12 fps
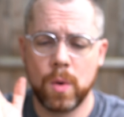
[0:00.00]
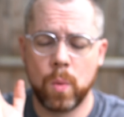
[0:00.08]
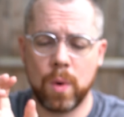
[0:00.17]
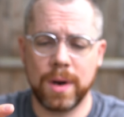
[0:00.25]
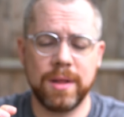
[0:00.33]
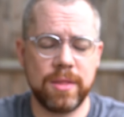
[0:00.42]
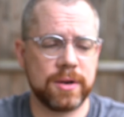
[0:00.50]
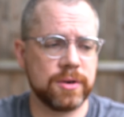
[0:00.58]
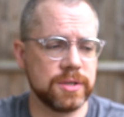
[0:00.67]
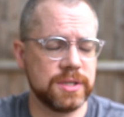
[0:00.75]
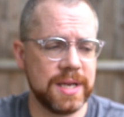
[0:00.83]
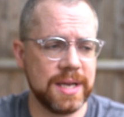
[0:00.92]
one of the
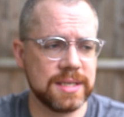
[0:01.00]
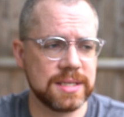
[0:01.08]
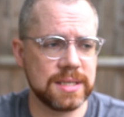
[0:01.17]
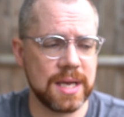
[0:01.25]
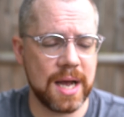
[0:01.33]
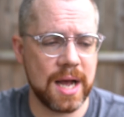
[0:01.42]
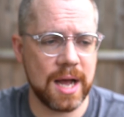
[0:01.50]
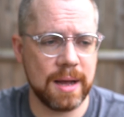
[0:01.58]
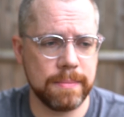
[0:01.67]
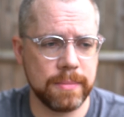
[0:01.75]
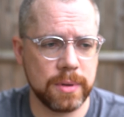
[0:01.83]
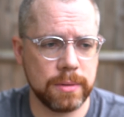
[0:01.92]
critiques
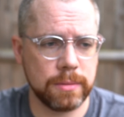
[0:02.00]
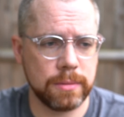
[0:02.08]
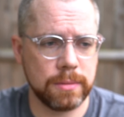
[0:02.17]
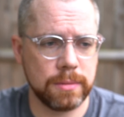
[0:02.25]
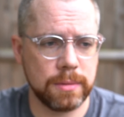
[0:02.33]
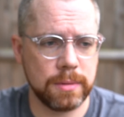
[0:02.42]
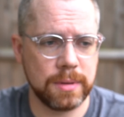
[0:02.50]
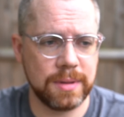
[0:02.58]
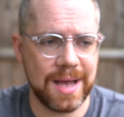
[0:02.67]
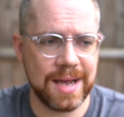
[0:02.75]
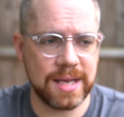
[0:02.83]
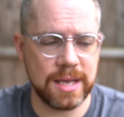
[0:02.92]
that,
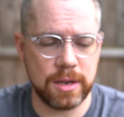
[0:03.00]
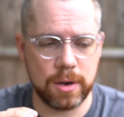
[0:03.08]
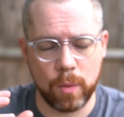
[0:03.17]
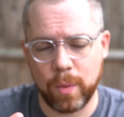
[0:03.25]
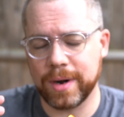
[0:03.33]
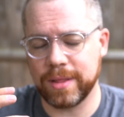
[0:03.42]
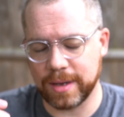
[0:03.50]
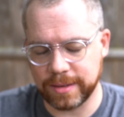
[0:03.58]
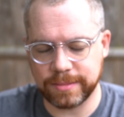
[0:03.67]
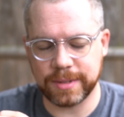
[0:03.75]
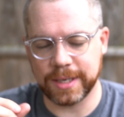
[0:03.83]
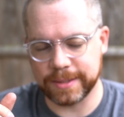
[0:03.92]
you know, one of
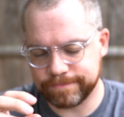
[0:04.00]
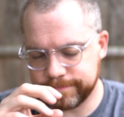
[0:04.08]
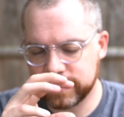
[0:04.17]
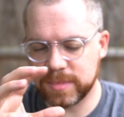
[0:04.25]
the